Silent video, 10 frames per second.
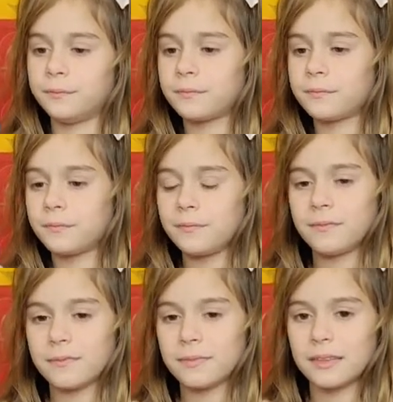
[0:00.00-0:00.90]

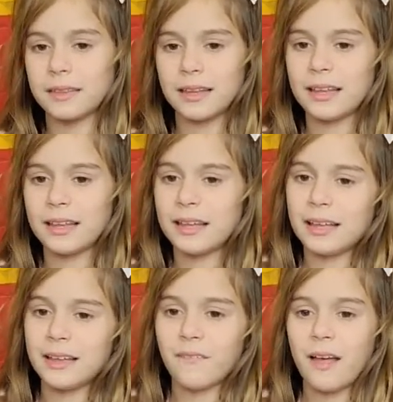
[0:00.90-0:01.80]

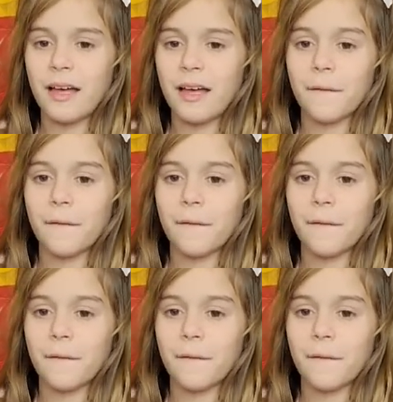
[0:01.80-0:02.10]
Nothing is said.